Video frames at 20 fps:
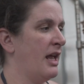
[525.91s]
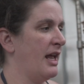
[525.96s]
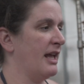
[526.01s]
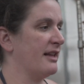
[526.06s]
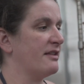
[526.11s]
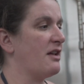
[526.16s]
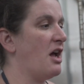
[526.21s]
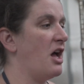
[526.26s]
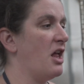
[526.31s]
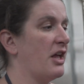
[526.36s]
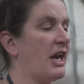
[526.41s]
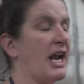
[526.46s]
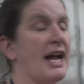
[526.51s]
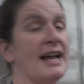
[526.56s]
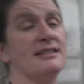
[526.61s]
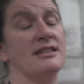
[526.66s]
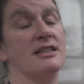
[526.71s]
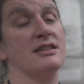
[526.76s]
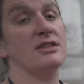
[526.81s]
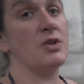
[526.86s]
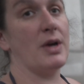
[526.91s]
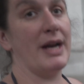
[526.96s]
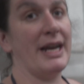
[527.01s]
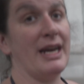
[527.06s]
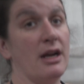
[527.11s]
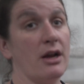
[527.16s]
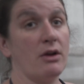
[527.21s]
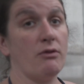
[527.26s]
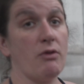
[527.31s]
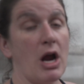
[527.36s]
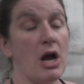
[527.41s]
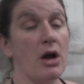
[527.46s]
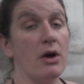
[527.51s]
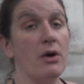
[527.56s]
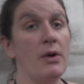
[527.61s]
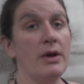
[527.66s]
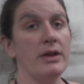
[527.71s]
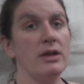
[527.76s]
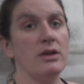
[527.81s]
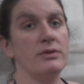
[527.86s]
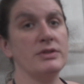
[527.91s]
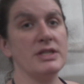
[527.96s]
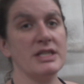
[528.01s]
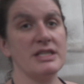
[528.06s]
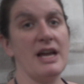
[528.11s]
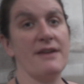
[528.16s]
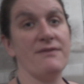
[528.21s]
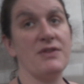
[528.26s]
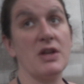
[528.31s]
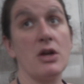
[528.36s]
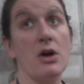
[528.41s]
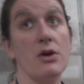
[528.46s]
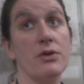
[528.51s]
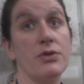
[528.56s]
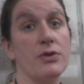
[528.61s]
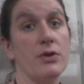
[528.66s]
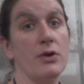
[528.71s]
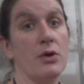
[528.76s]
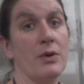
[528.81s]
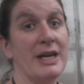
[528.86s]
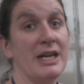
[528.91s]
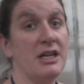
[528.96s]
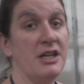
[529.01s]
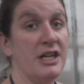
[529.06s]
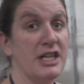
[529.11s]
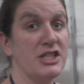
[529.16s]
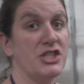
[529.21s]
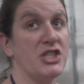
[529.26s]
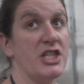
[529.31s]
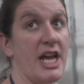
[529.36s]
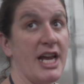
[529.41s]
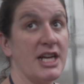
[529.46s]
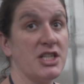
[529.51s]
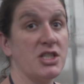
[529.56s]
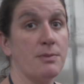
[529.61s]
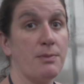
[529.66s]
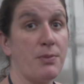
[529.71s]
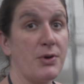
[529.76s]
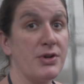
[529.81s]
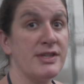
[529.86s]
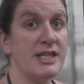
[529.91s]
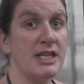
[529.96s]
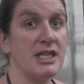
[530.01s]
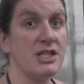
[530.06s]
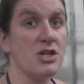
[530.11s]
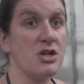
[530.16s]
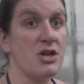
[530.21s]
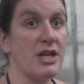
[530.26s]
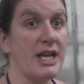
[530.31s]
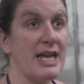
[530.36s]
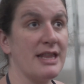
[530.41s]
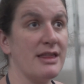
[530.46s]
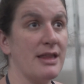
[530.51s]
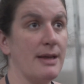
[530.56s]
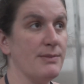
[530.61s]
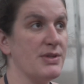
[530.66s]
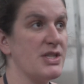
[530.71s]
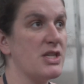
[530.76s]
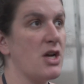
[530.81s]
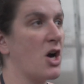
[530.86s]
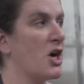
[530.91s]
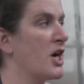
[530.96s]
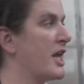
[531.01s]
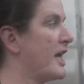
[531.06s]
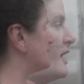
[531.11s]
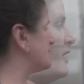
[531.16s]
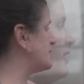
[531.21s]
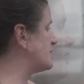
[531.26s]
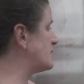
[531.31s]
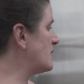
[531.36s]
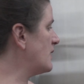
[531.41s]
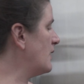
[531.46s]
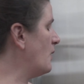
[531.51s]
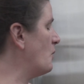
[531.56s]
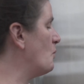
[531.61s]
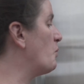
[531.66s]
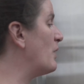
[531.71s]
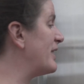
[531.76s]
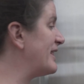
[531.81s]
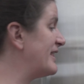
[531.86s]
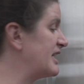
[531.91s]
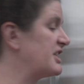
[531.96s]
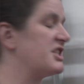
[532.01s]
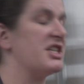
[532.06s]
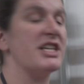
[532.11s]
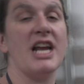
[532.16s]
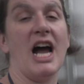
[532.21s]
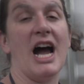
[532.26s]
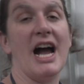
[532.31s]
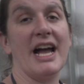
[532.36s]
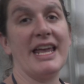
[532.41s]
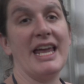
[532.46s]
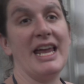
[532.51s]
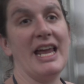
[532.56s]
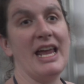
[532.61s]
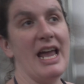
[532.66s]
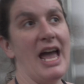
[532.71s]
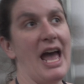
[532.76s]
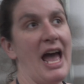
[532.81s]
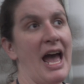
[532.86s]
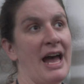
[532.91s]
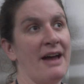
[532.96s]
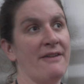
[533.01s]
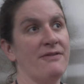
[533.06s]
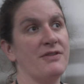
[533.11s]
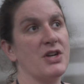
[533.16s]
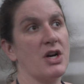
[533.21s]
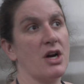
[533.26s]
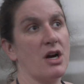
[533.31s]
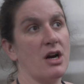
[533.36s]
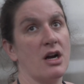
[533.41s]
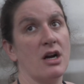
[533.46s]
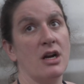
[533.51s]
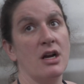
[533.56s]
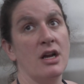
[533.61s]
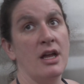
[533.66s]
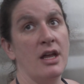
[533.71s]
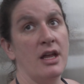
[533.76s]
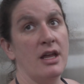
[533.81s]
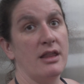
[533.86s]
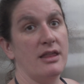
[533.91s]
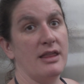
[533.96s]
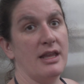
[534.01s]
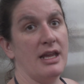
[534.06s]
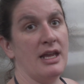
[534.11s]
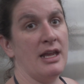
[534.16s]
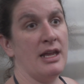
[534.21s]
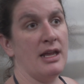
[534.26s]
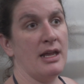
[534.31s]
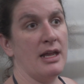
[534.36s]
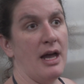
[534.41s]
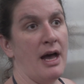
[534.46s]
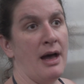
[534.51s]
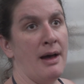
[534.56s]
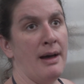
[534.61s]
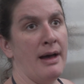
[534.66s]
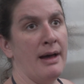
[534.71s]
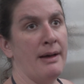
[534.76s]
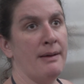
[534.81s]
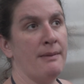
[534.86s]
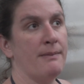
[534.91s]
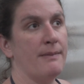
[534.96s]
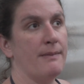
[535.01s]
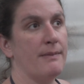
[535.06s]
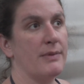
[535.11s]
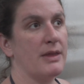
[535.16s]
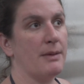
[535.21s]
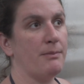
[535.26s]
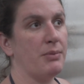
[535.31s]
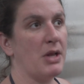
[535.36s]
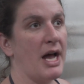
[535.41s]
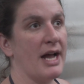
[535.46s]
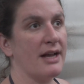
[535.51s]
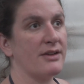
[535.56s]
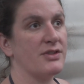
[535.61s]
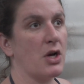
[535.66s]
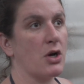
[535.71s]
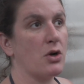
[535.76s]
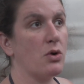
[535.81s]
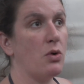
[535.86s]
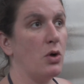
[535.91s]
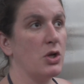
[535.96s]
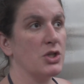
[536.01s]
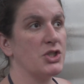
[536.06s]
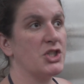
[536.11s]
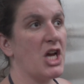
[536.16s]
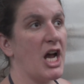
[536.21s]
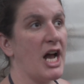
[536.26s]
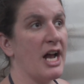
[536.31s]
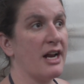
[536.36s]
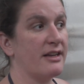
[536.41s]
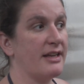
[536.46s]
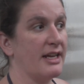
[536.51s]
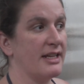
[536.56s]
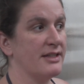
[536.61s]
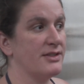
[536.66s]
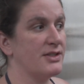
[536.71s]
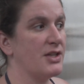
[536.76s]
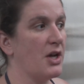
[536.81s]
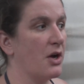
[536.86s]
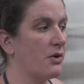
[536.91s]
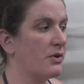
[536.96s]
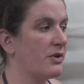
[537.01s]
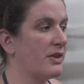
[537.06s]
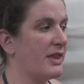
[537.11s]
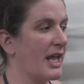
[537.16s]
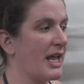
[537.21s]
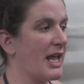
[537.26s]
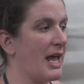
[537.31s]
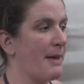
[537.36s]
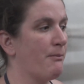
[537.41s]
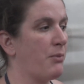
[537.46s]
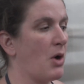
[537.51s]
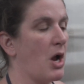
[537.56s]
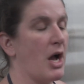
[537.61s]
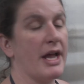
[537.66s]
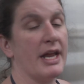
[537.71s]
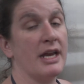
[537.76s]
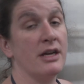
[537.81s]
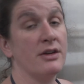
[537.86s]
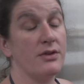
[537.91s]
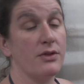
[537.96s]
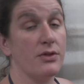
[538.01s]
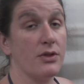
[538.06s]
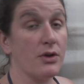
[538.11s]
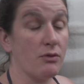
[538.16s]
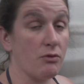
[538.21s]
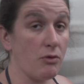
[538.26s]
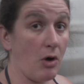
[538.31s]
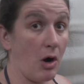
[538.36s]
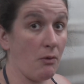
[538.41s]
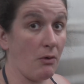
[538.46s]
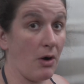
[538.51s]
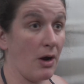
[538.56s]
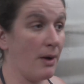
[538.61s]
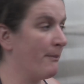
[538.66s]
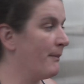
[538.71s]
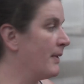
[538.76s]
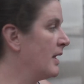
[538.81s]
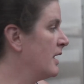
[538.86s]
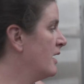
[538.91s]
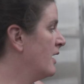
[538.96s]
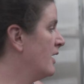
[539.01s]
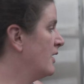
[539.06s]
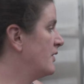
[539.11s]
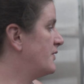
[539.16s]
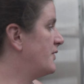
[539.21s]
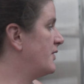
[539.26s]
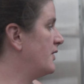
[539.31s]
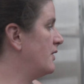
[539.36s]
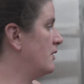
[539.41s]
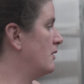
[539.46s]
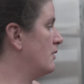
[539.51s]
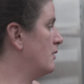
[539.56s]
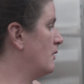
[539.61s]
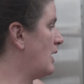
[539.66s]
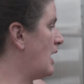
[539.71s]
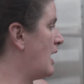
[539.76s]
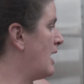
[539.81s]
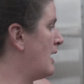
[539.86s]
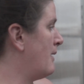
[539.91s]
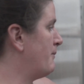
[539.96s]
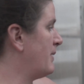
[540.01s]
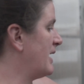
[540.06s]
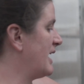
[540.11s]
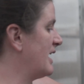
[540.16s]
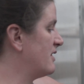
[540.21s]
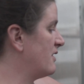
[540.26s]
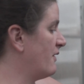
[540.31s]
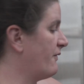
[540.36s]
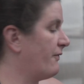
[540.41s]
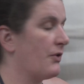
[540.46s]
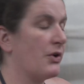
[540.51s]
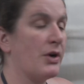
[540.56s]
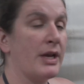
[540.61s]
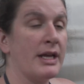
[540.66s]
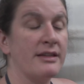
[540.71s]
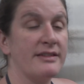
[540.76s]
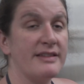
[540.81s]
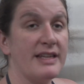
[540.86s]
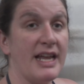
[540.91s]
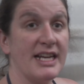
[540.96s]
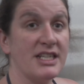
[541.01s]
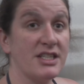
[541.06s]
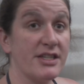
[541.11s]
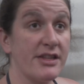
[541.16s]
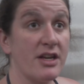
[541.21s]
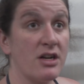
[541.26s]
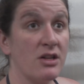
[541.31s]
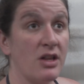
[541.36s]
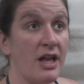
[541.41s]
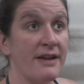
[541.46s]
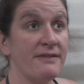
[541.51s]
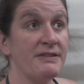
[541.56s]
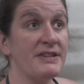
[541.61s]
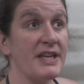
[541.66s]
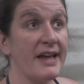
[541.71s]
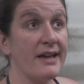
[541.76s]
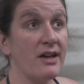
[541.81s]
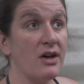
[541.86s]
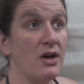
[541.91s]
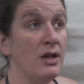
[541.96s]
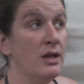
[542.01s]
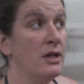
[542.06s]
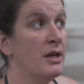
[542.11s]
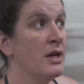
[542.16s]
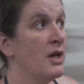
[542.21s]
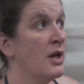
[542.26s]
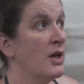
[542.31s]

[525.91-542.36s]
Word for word: It's colonized, it's ready to grow. You just have to go through an initiation procedure to get them started. With the shiitake, after the uh, the blocks are cold shocked and soaked, they get brought into the grow room to uh, begin the fruiting stage of their life cycle.